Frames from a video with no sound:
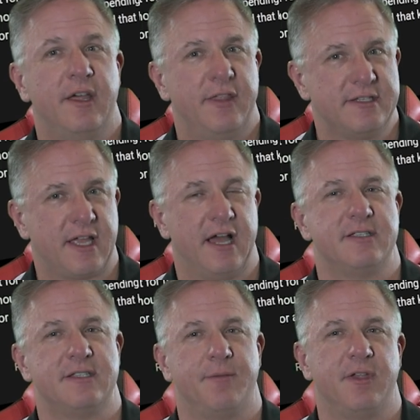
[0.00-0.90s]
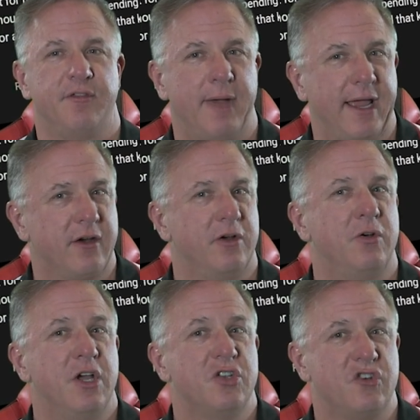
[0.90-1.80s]
this concept of
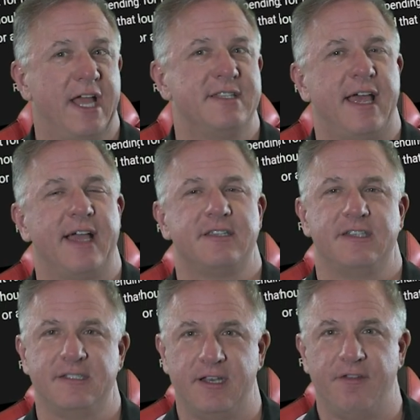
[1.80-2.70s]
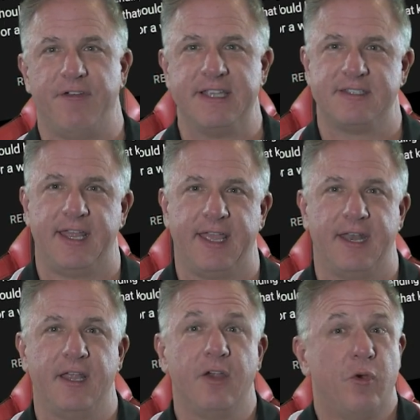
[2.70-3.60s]
microtransactions and investing,
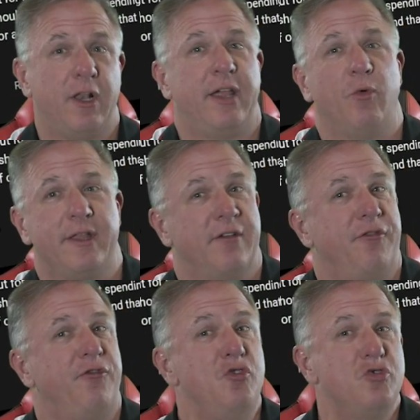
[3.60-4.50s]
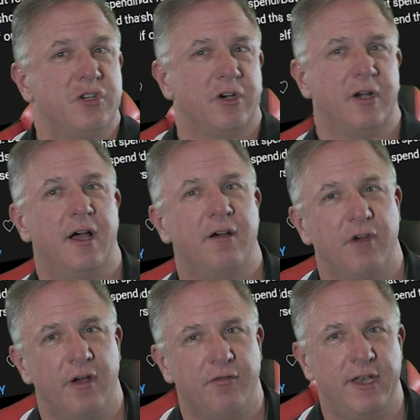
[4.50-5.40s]
and really what the future
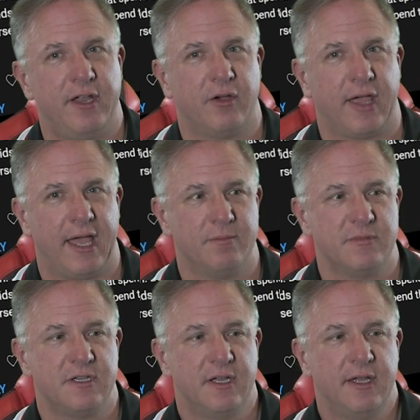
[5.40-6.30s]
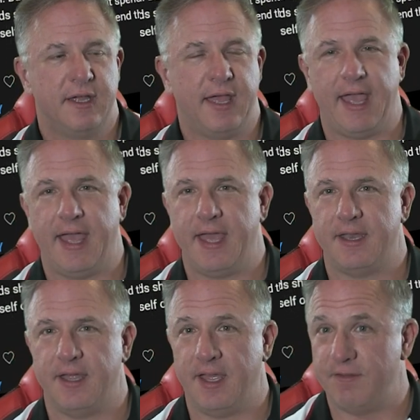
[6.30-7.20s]
of video games
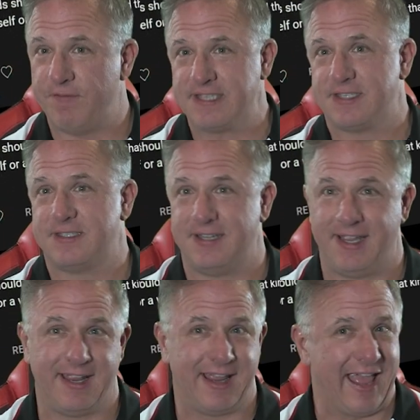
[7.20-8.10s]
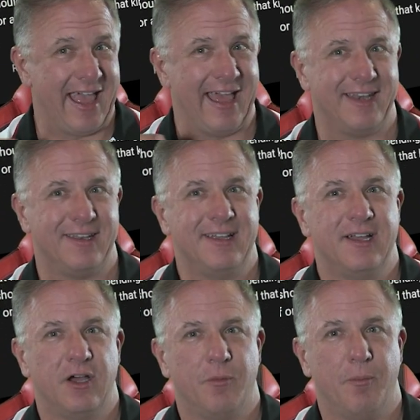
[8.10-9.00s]
and investing and
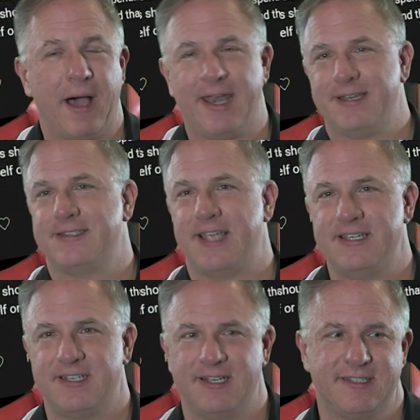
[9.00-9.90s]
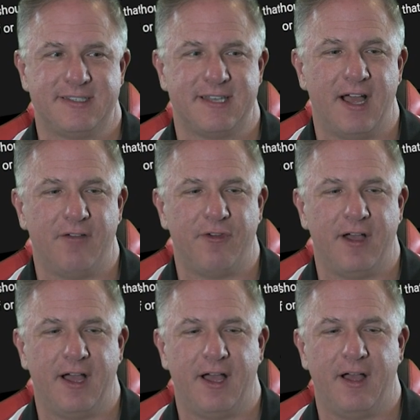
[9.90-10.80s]
monetization and stuff.
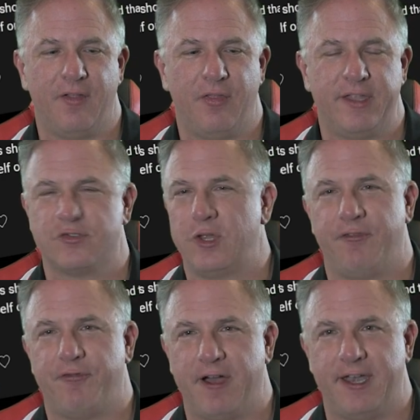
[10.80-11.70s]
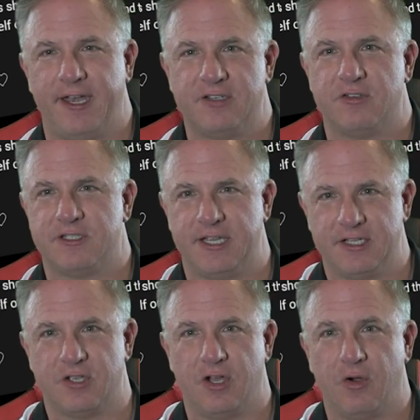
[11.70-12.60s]
That's really fun and interesting.
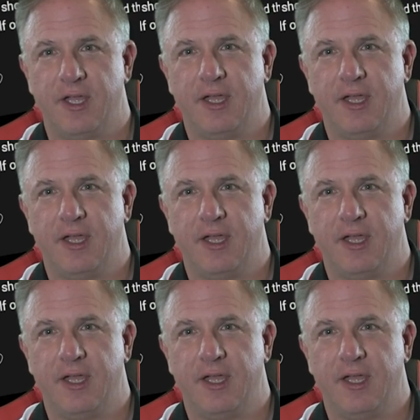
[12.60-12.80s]
So